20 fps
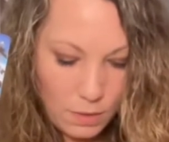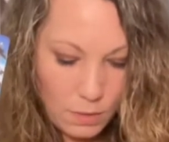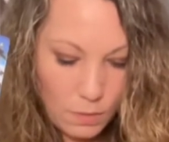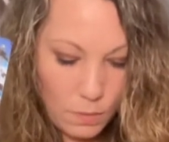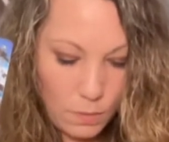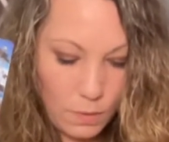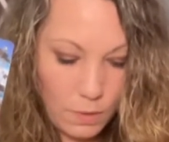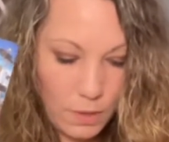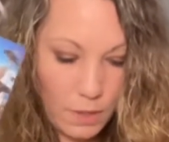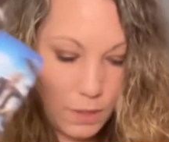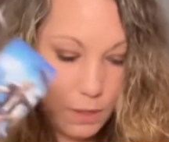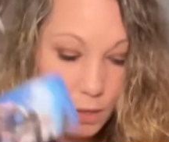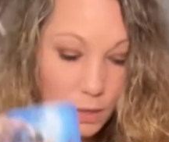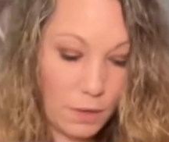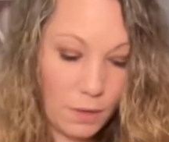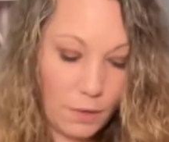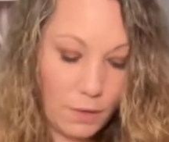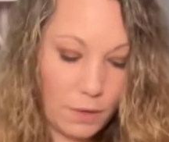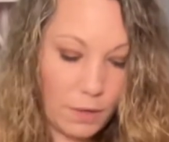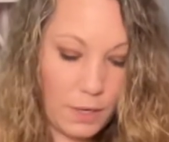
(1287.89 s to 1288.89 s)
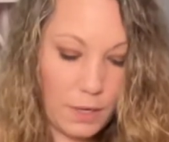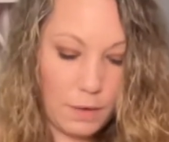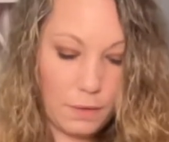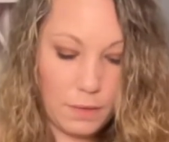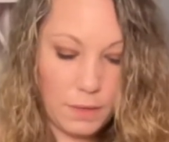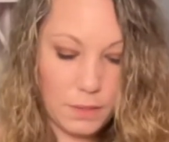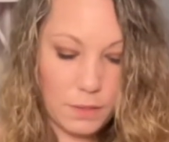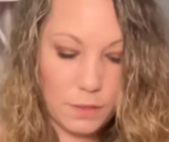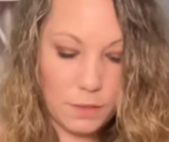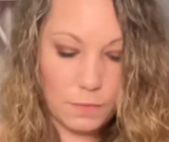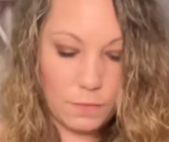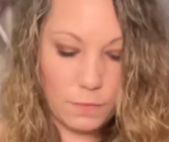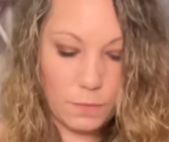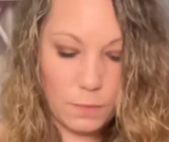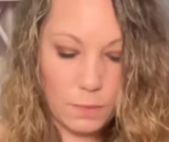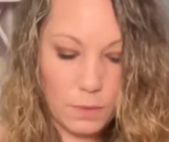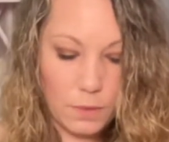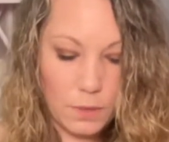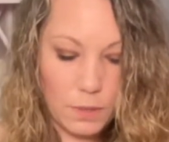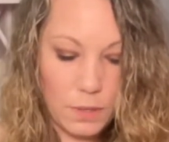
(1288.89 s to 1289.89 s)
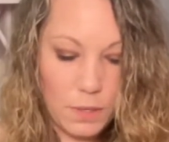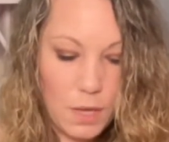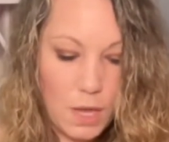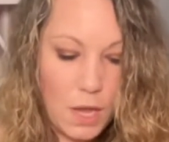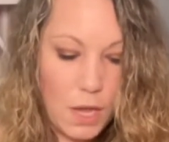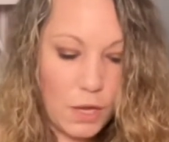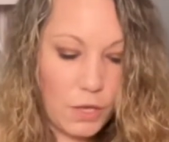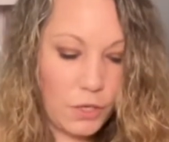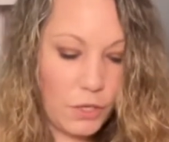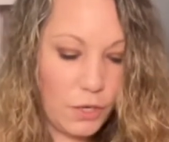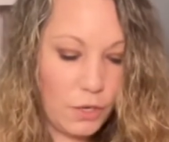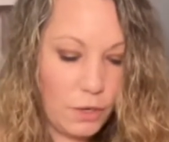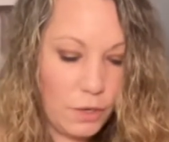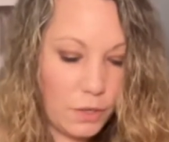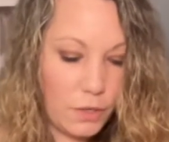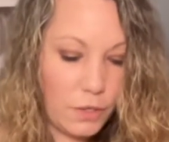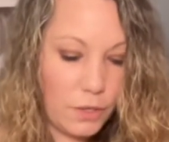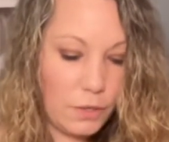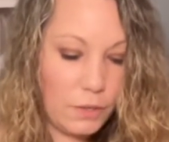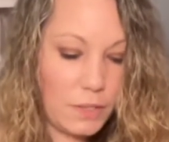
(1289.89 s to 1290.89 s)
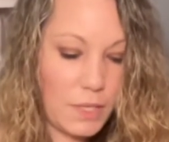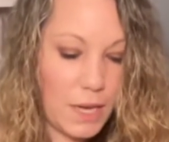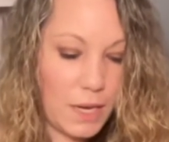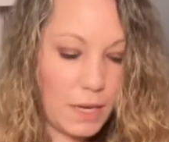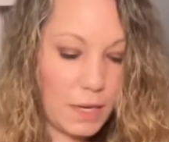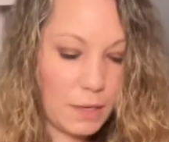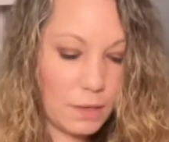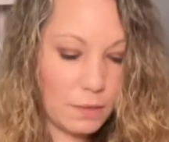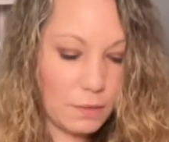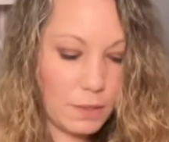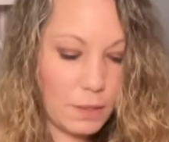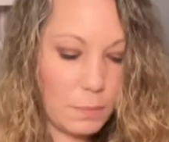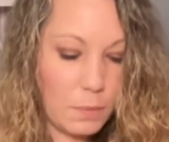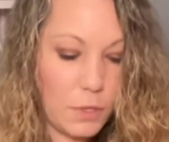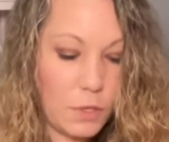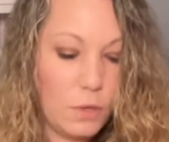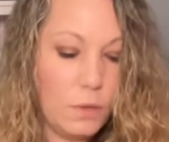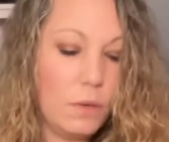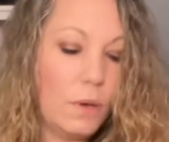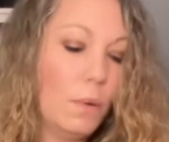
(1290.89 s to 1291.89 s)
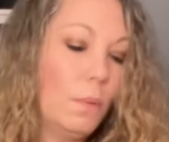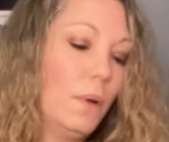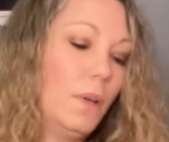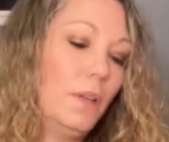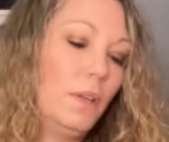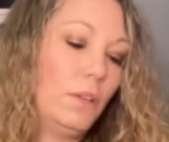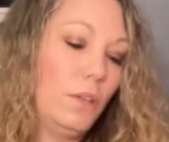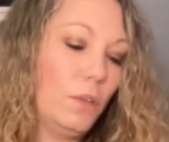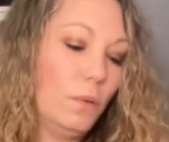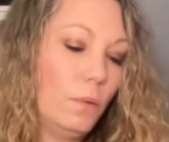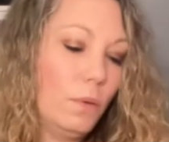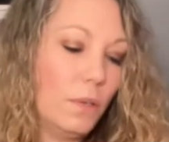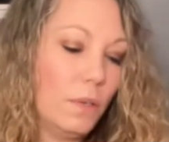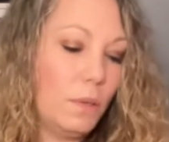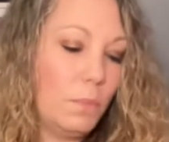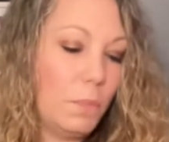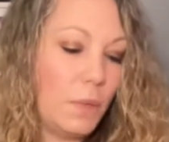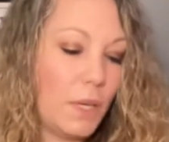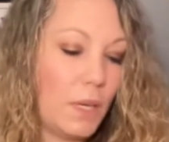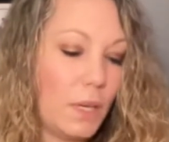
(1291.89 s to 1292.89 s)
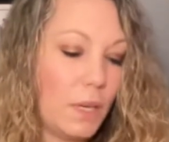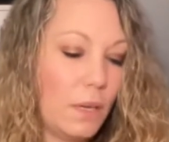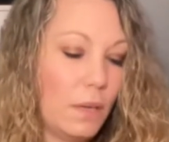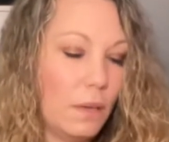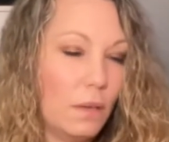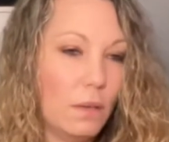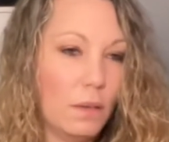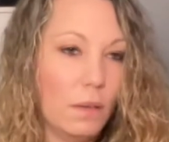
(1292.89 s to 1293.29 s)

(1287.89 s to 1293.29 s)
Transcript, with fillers: Or in another Aries, the Fool. You're taking a leap. You know what? You could be,